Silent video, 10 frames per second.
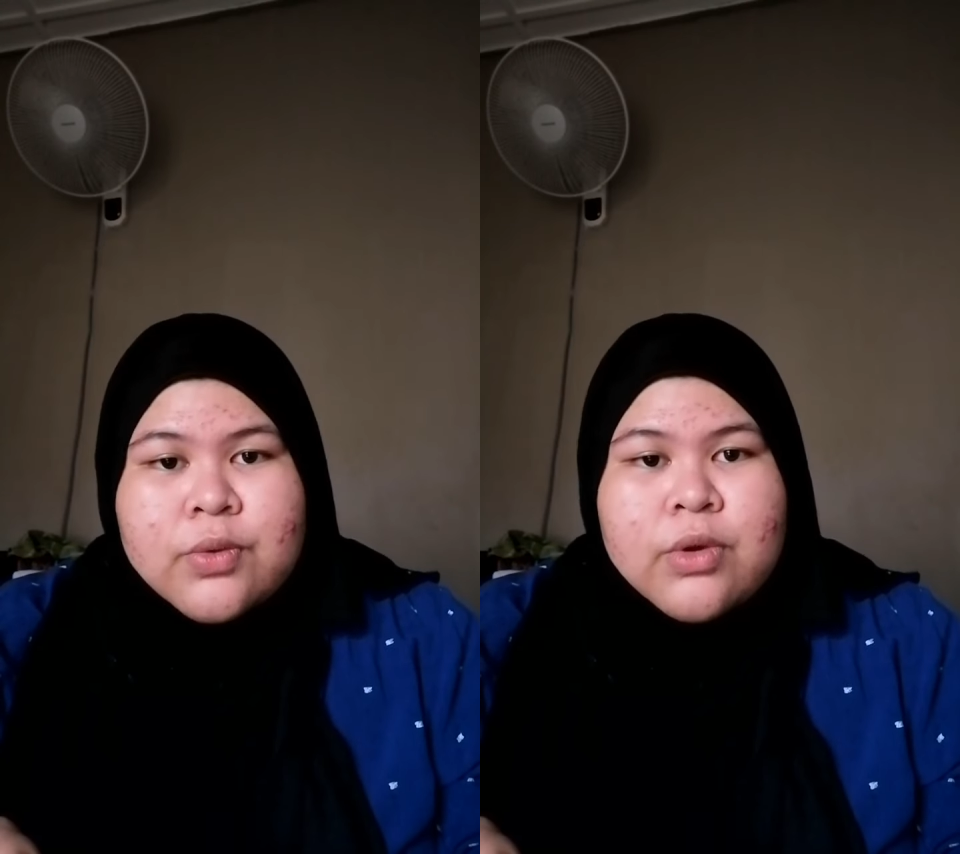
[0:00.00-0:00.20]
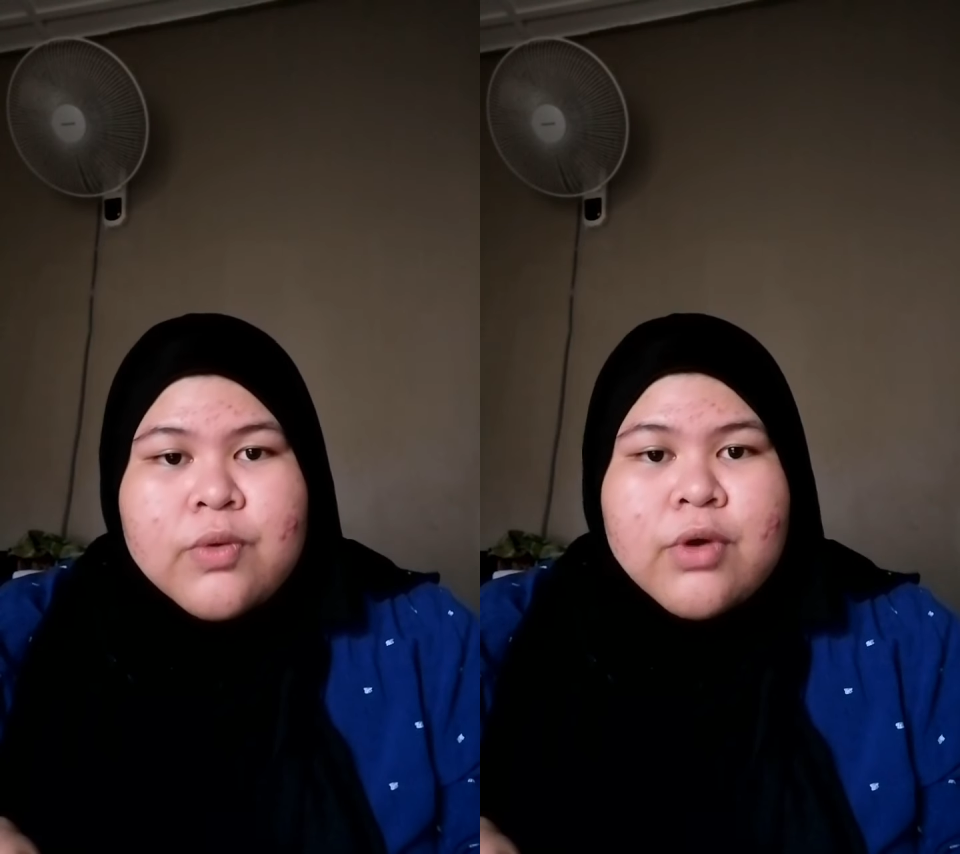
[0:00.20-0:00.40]

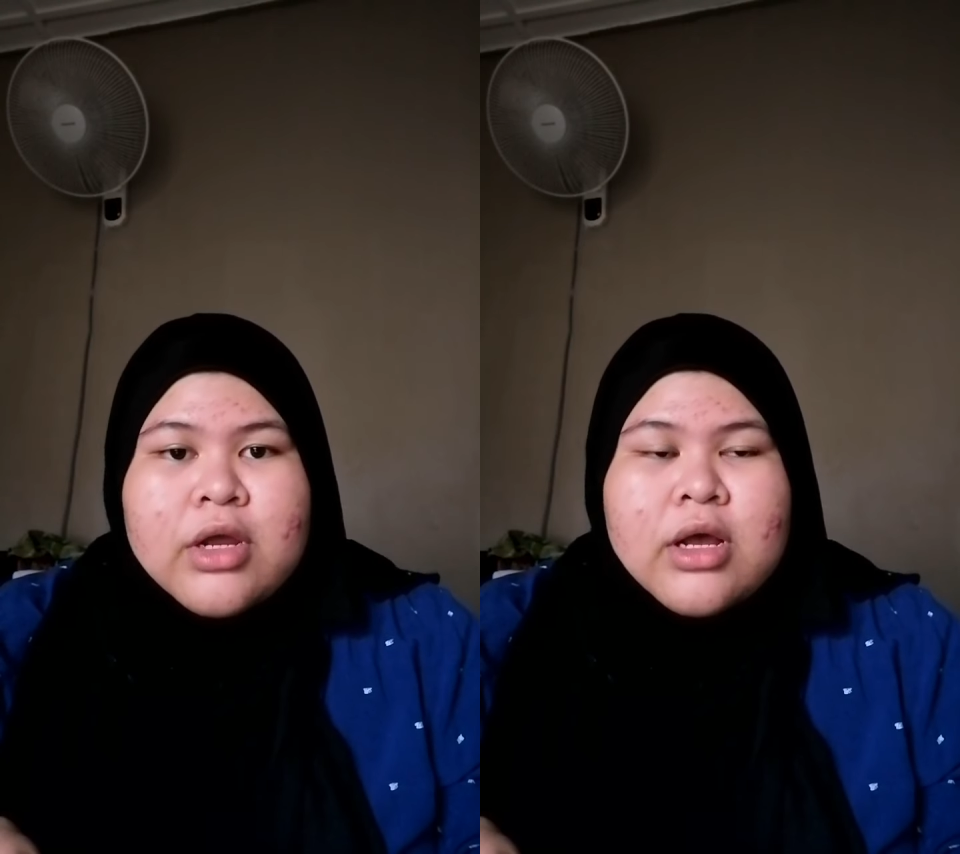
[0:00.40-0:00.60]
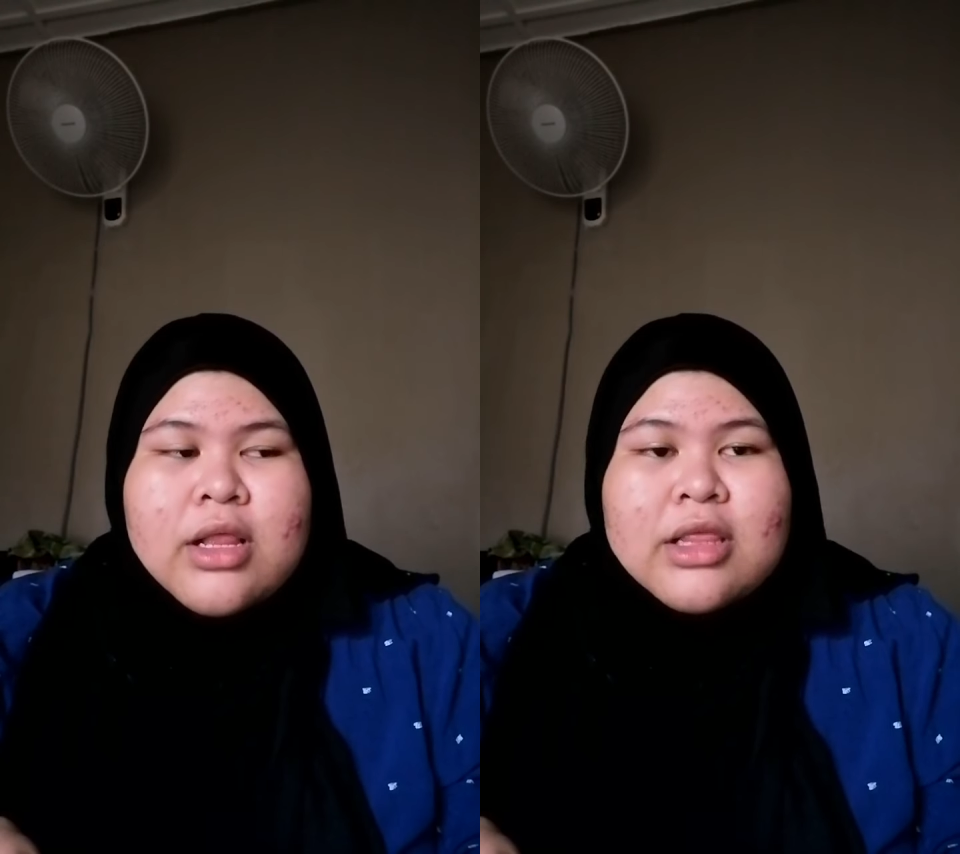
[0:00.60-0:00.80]
who will
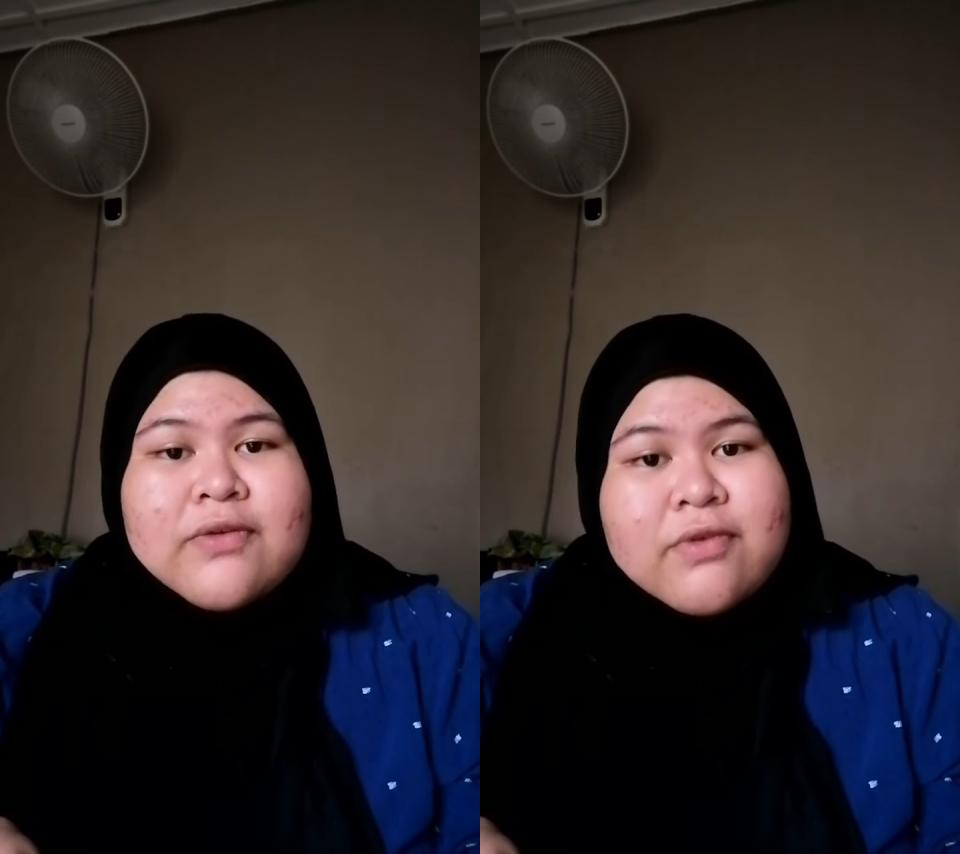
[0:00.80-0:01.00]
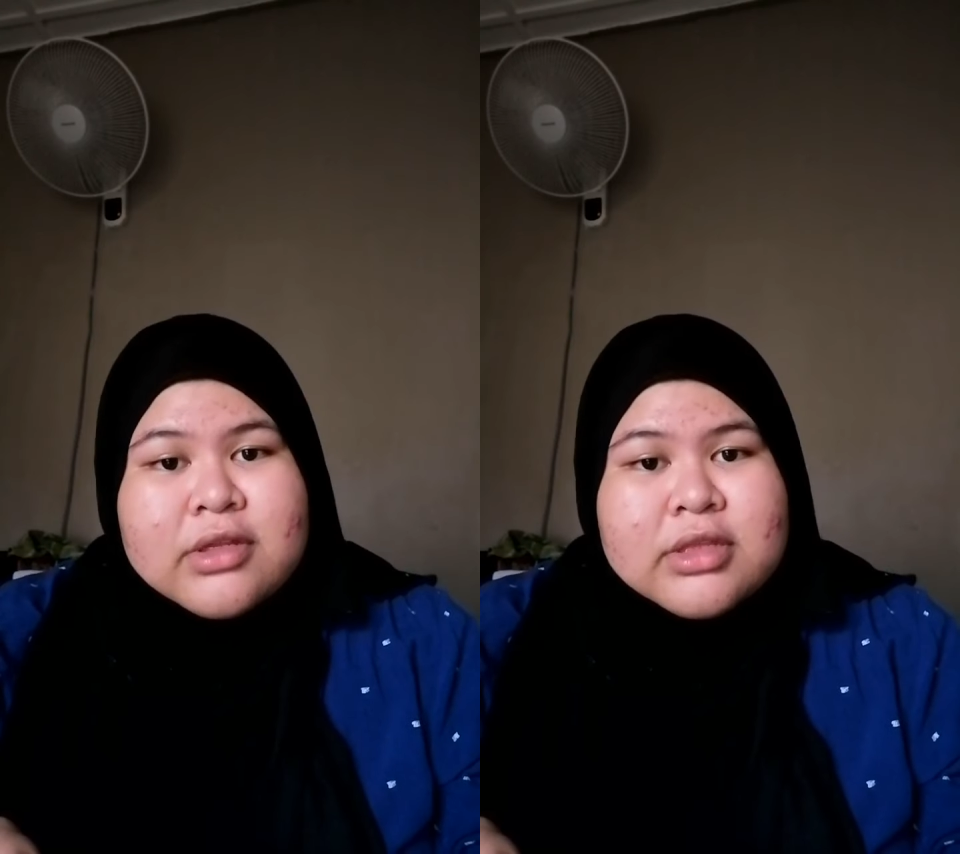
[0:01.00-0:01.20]
write a
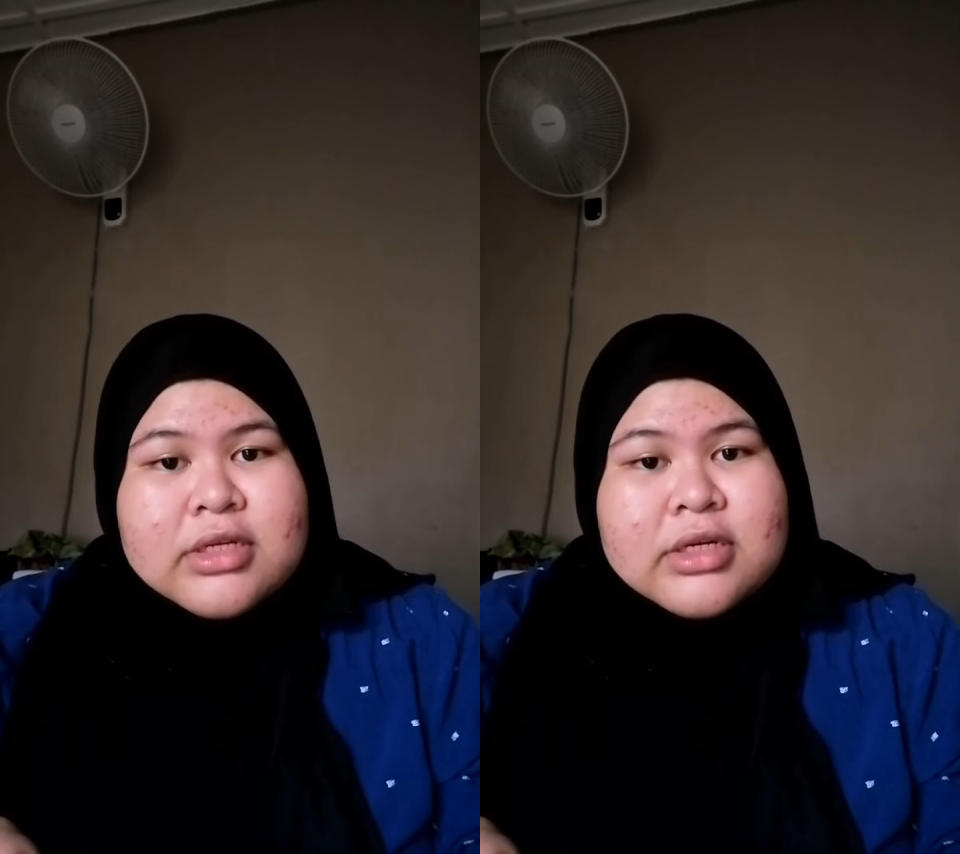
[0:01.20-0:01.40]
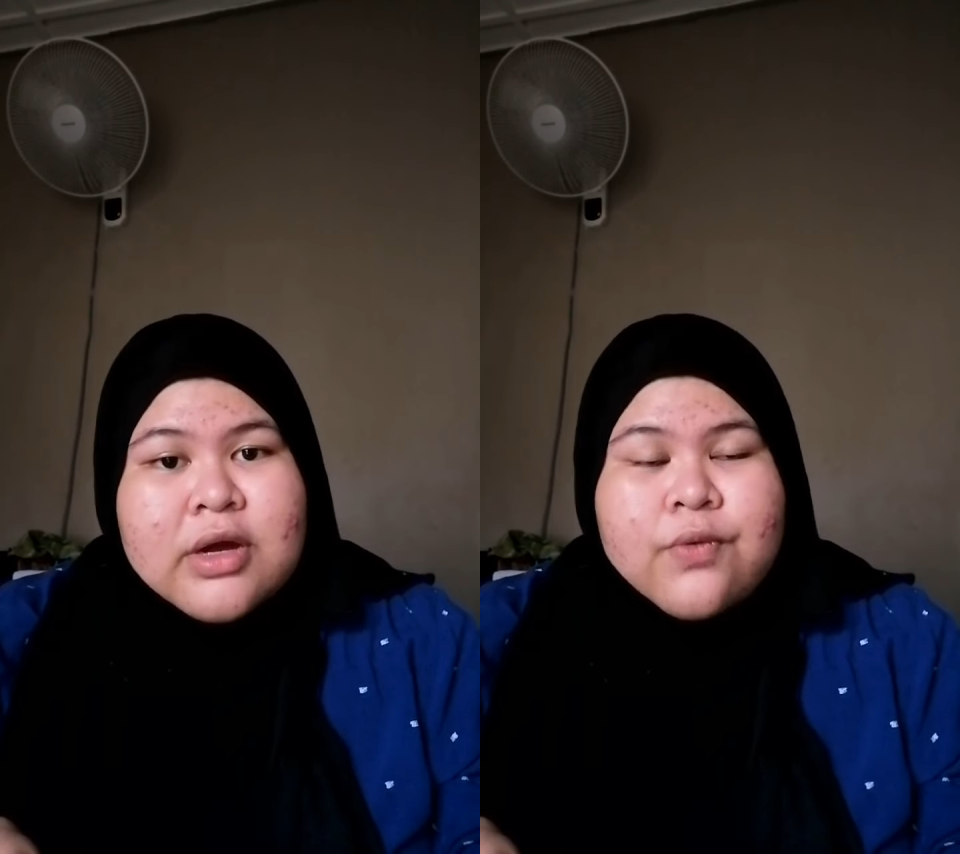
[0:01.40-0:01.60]
love
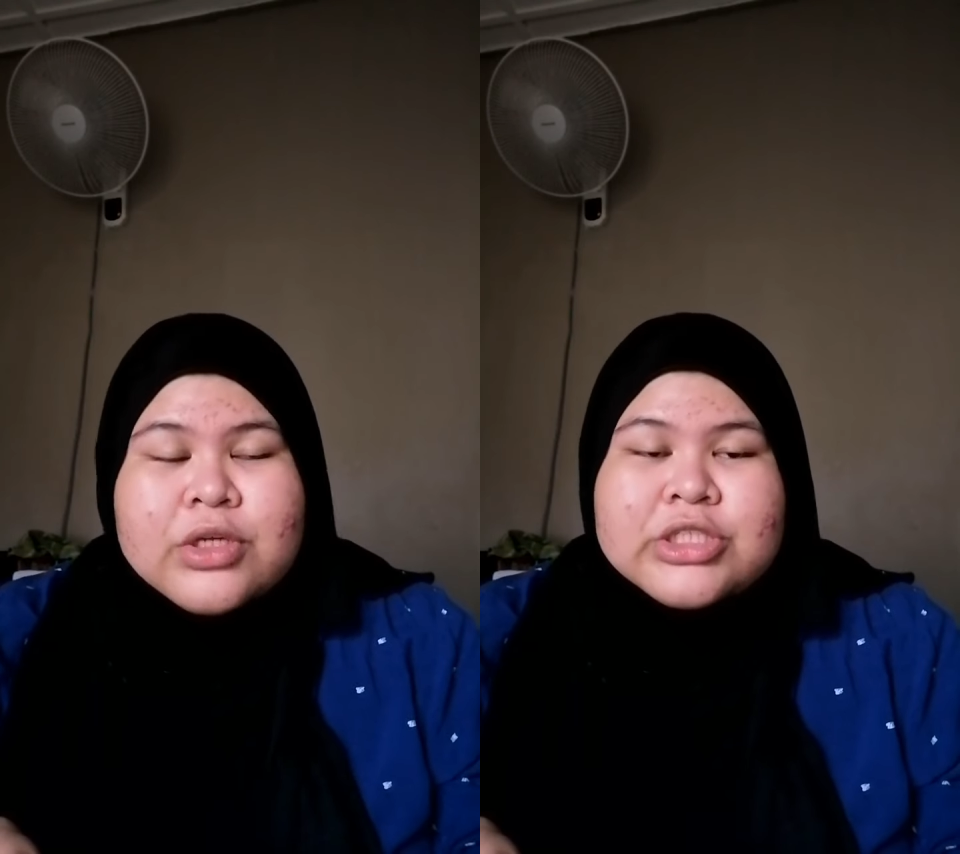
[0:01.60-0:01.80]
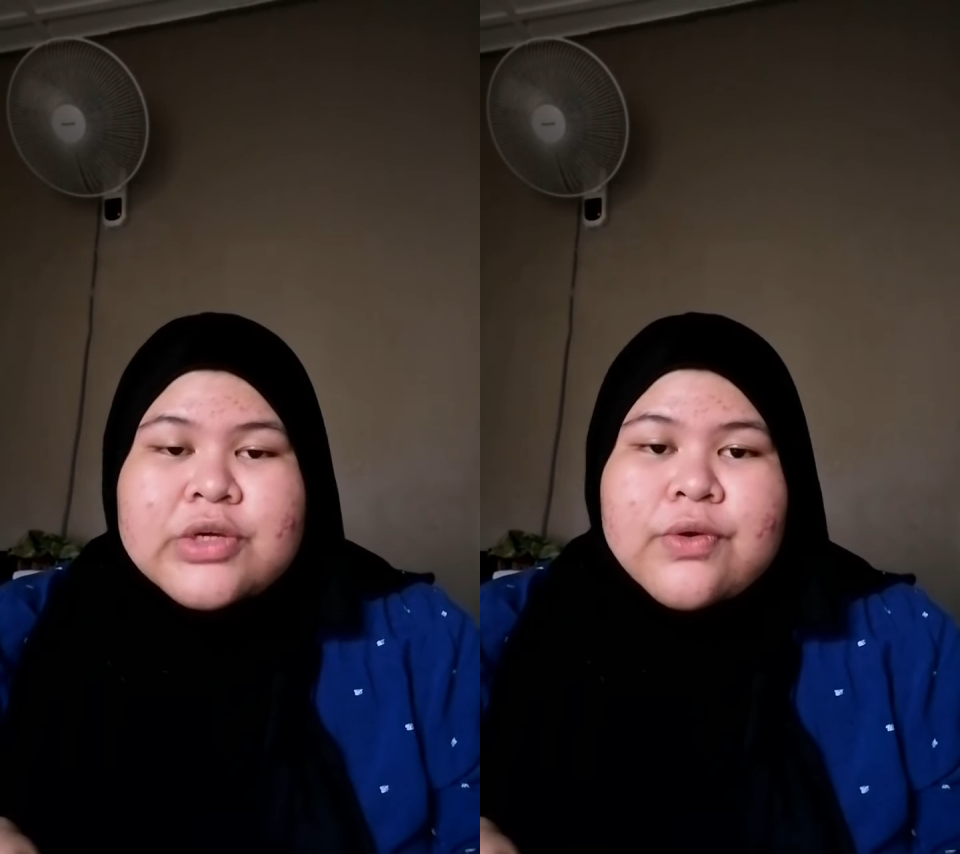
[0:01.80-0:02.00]
letter
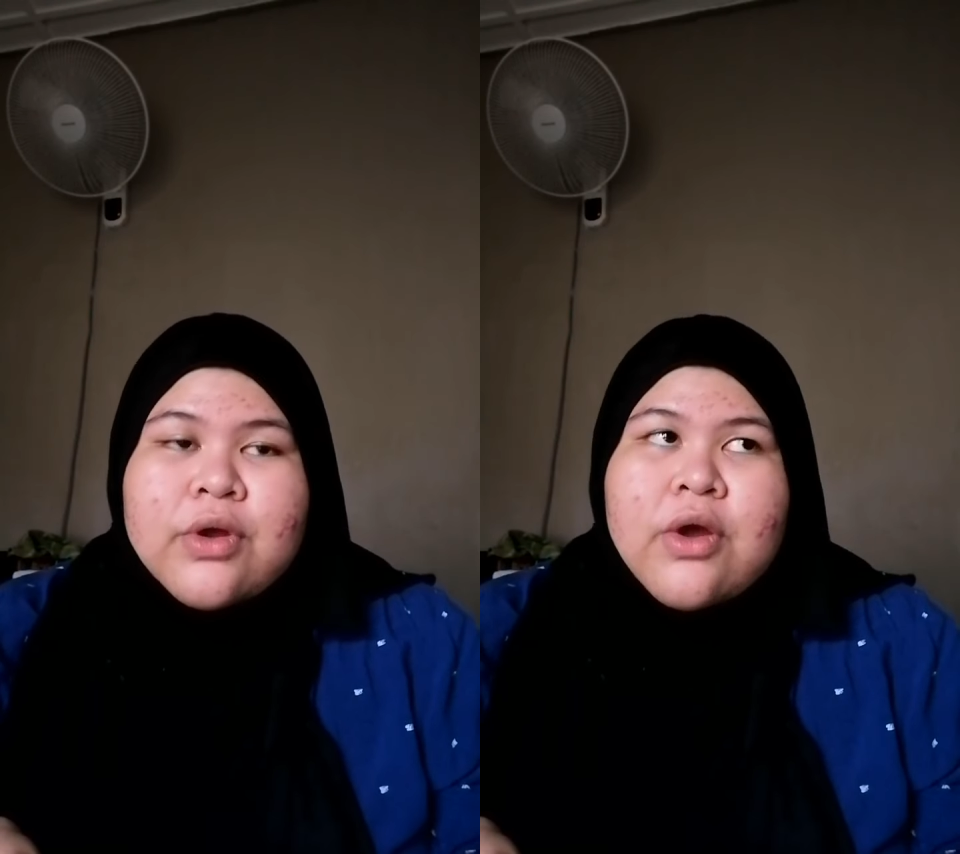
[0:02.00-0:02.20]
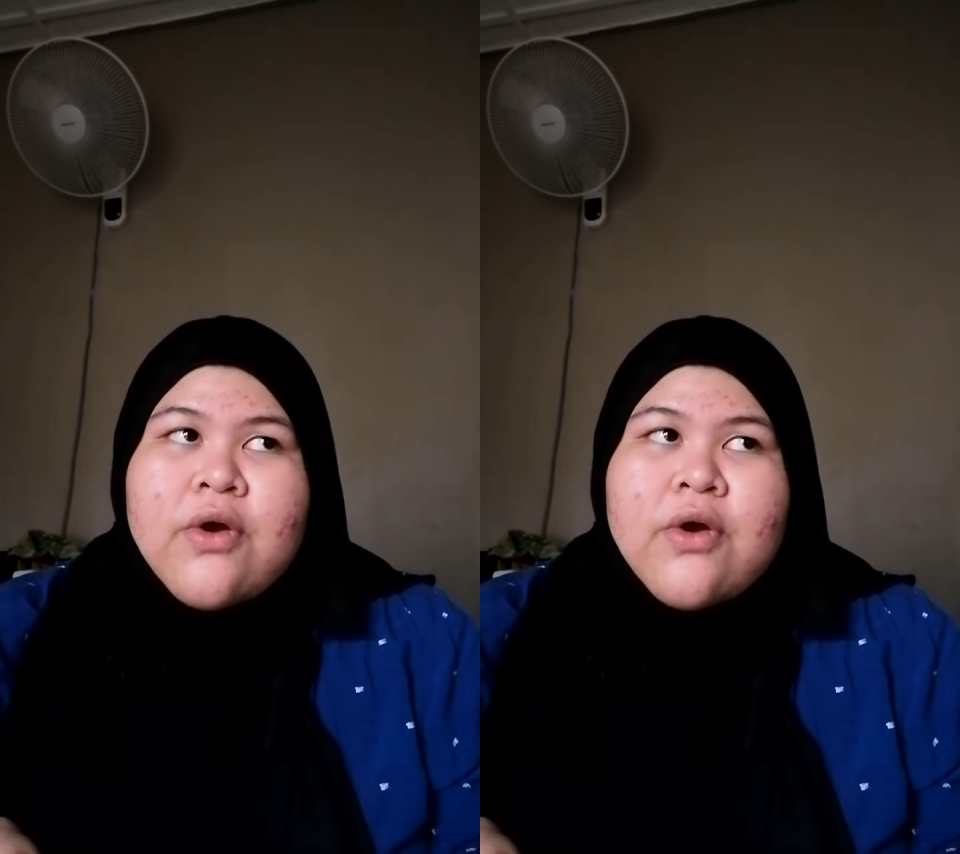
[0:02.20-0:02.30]
when she